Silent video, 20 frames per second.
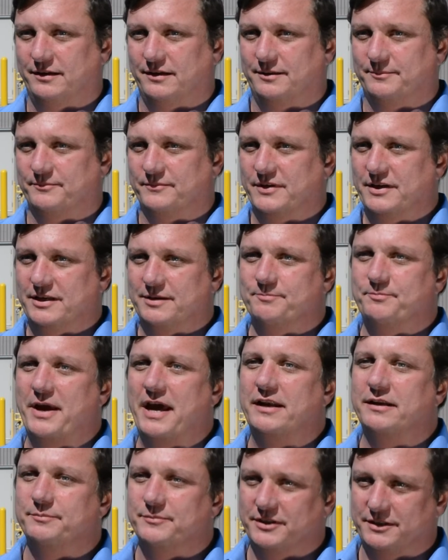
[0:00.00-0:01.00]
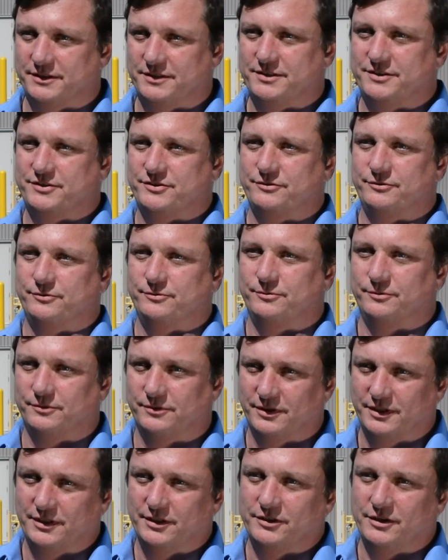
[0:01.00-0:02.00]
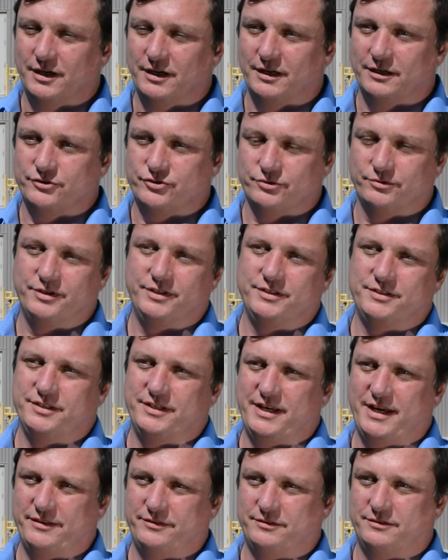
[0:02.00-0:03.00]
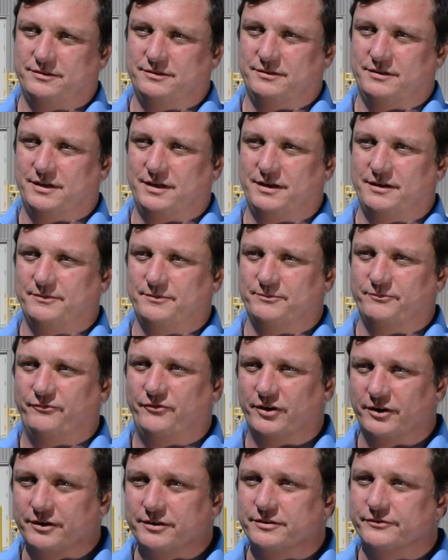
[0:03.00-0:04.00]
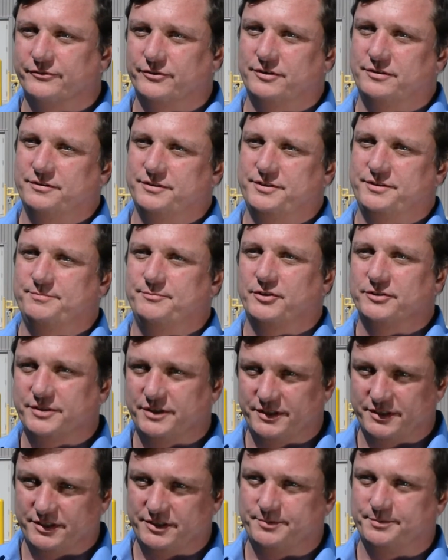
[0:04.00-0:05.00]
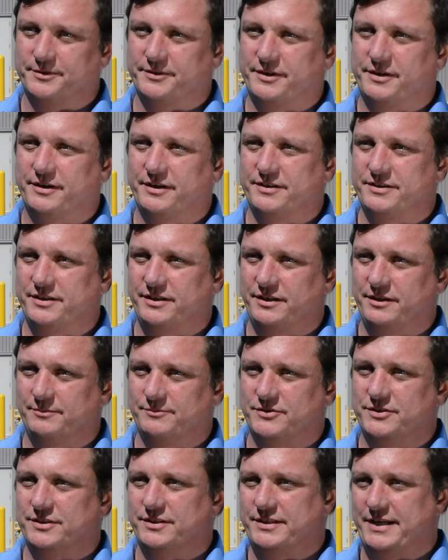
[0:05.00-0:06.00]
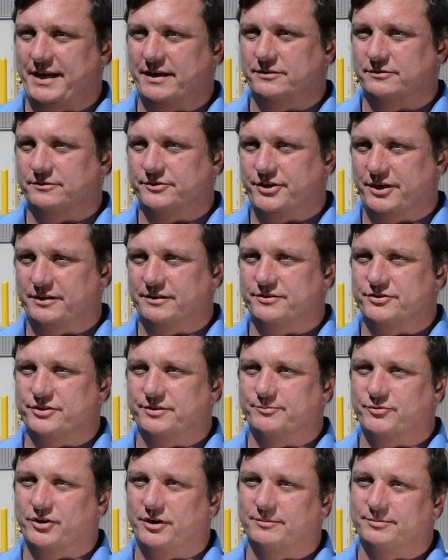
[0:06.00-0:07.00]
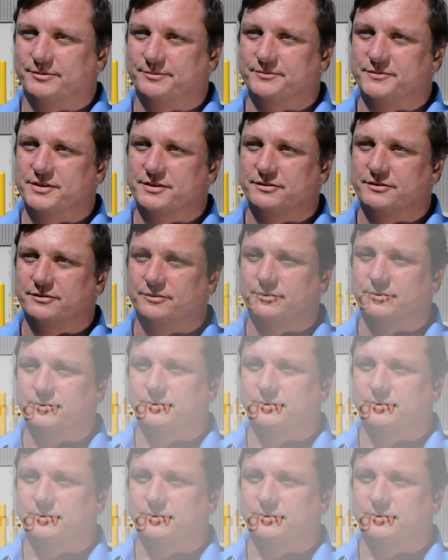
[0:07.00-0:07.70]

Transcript: um, impediments to uh, joining together uh, very diverse multidisciplinary teams to tackle challenging problems.